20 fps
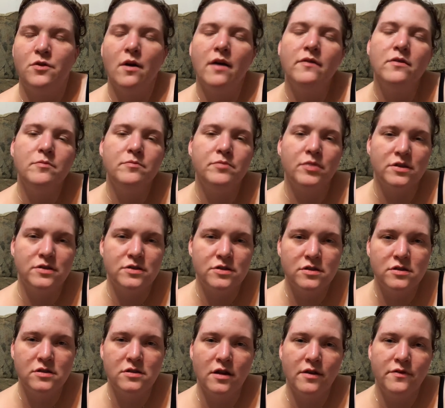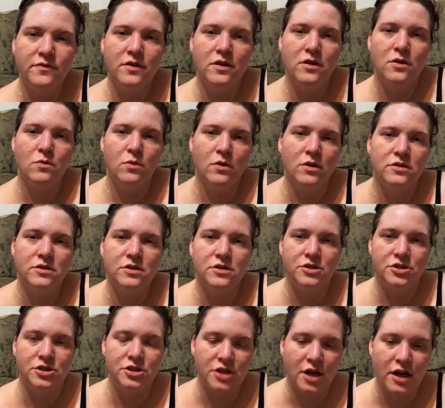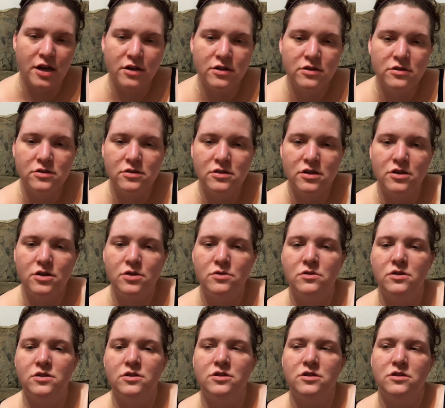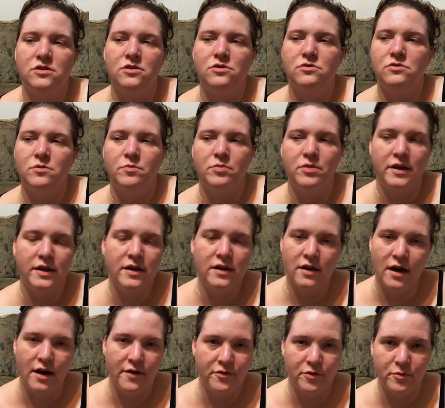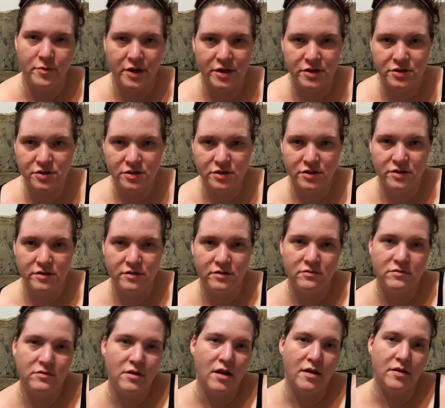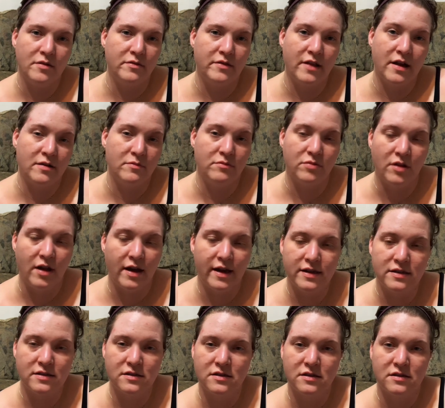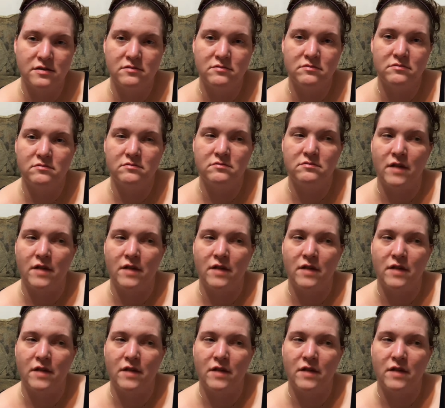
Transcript: have a bunch of stuff that you want to change, then you can just use a blanket affirmation and that implies that